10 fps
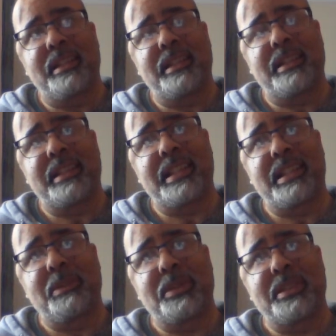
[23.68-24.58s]
and I
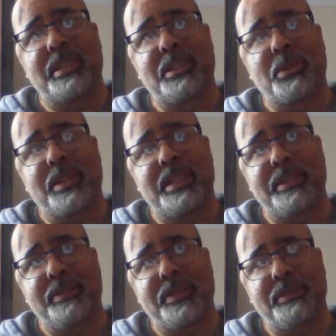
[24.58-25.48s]
think it was in
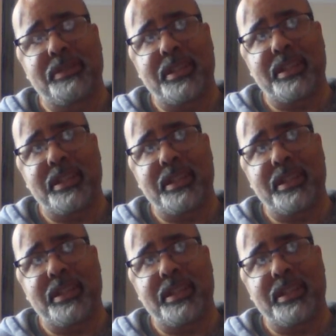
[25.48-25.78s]
2015.